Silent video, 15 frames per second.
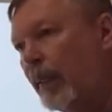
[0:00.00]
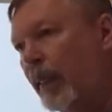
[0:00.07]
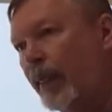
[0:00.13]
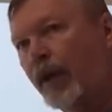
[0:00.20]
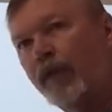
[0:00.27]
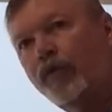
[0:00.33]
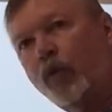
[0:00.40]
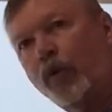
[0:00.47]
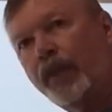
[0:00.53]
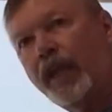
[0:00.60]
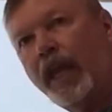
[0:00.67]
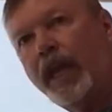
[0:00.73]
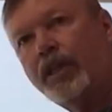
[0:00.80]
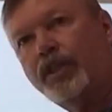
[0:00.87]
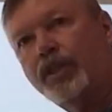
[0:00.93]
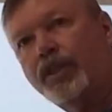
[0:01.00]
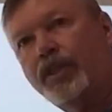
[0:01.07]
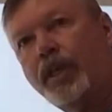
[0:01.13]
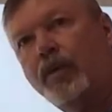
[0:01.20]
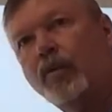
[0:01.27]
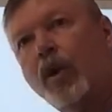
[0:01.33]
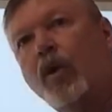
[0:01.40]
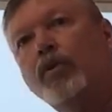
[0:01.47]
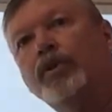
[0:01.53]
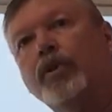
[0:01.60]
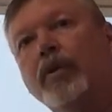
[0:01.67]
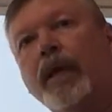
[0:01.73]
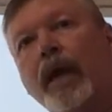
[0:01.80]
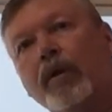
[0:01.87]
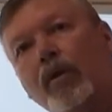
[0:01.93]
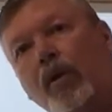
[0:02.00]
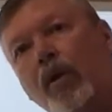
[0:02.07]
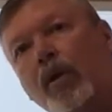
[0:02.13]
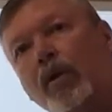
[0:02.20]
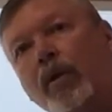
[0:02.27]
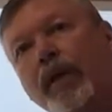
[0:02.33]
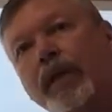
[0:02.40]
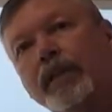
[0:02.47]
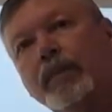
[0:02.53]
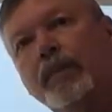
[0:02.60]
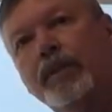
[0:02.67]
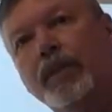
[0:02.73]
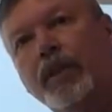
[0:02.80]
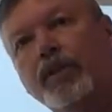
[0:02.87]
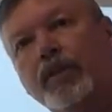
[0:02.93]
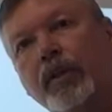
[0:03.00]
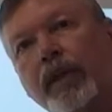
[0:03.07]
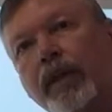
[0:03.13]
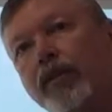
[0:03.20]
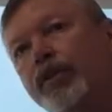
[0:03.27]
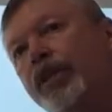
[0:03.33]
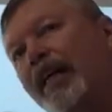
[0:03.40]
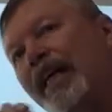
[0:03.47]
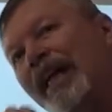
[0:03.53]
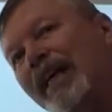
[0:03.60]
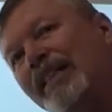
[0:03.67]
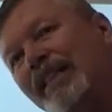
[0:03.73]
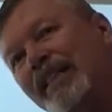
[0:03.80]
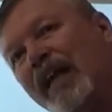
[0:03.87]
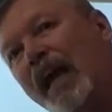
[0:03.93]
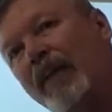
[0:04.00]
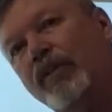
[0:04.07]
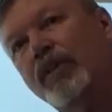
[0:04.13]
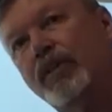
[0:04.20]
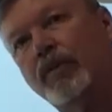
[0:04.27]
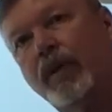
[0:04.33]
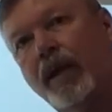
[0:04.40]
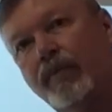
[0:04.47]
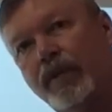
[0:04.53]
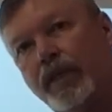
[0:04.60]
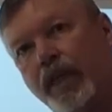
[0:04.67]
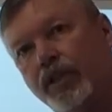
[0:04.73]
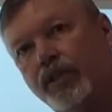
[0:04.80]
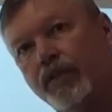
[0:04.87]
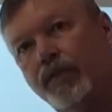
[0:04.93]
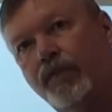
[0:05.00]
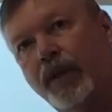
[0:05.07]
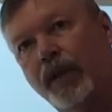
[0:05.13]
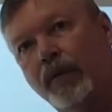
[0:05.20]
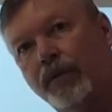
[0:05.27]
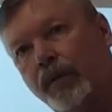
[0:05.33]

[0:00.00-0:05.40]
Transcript: Therefore, the h is 0. So now it no longer has a potential energy inside this gravitational field.